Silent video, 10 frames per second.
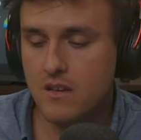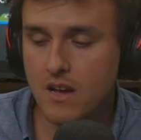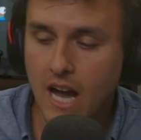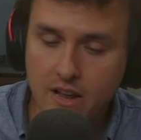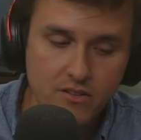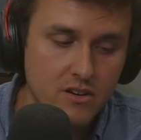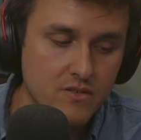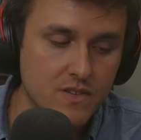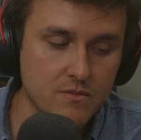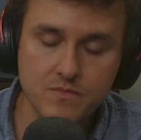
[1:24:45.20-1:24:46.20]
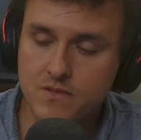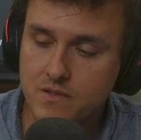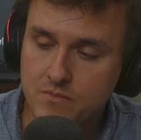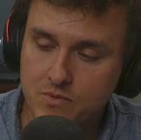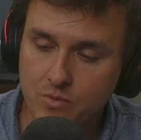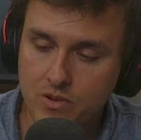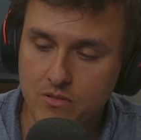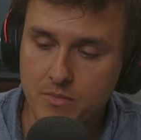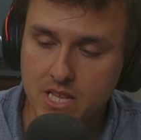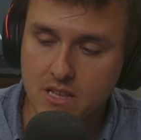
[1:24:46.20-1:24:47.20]
I don't know. Something's weird
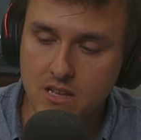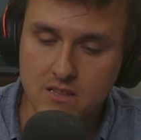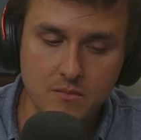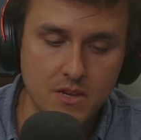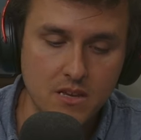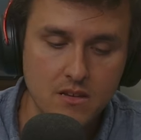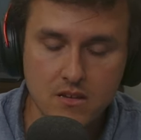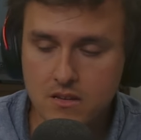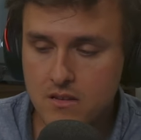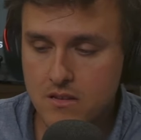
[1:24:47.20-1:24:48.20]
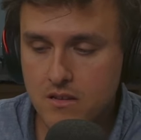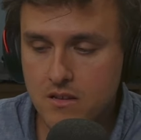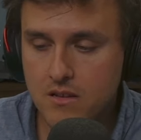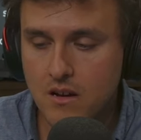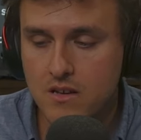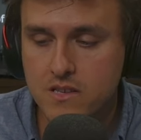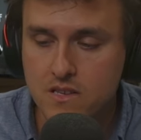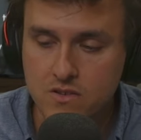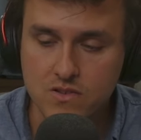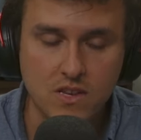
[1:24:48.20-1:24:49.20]
about that to me.
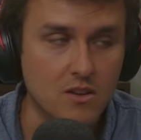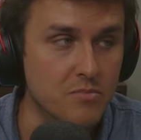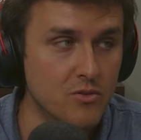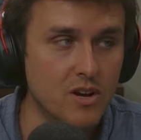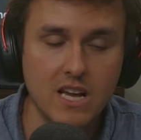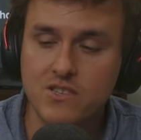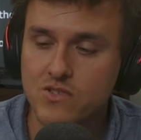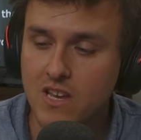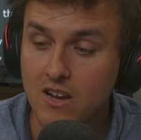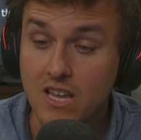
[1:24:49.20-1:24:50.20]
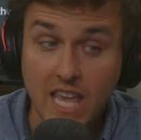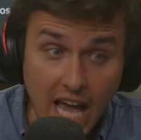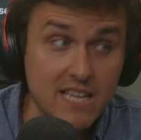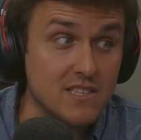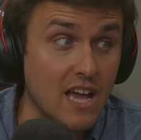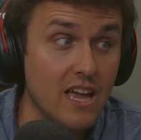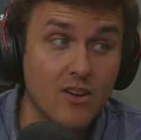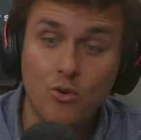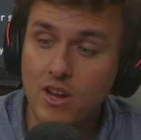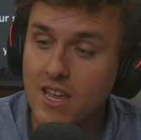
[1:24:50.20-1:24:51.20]
Huskies are scary. Blue eyes are scary. Yes, I
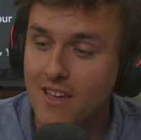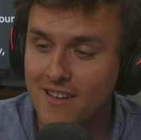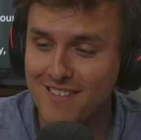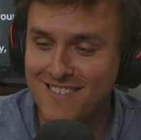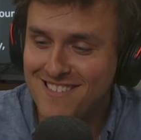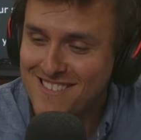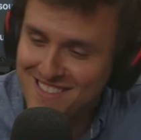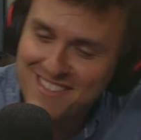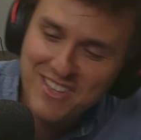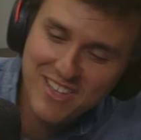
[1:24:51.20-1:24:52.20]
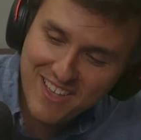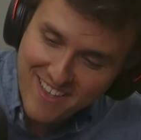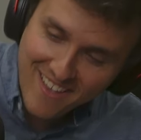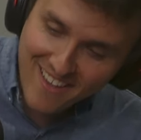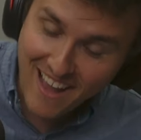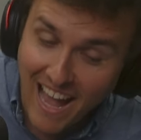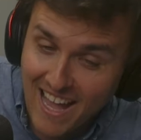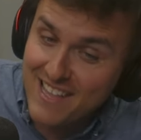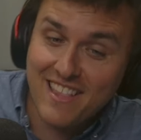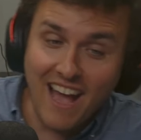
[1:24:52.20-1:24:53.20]
agree. I
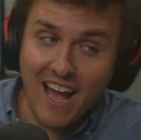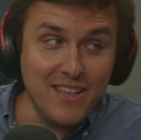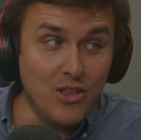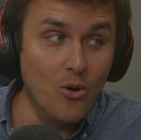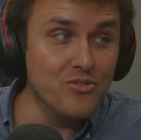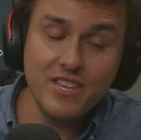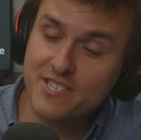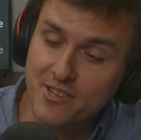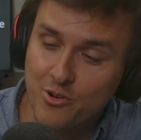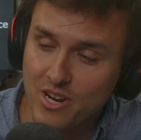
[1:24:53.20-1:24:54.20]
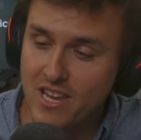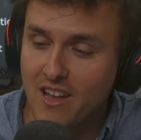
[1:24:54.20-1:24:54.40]
don't disagree.